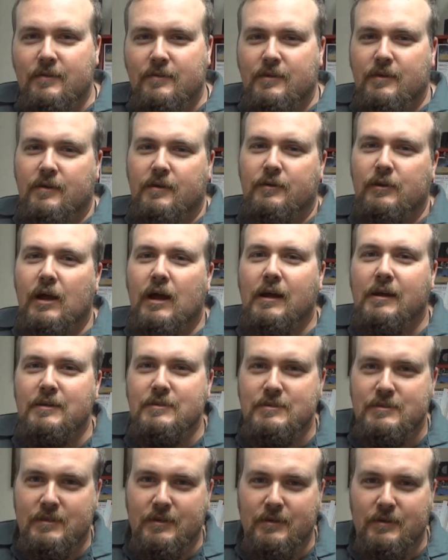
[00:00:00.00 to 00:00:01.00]
The Glock
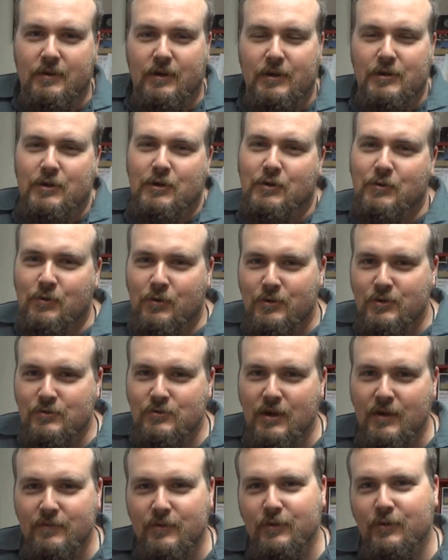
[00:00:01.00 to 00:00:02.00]
is the Honda Accord you
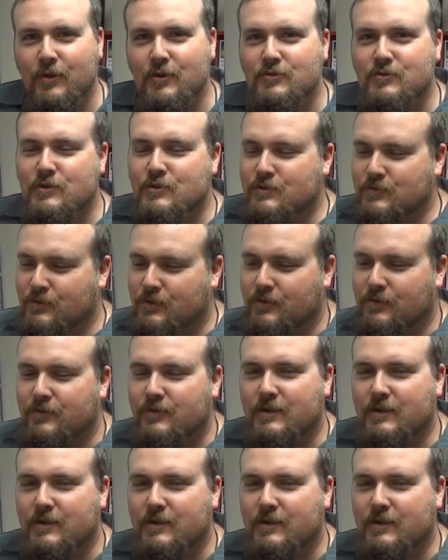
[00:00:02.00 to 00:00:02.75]
drive to the grocery store.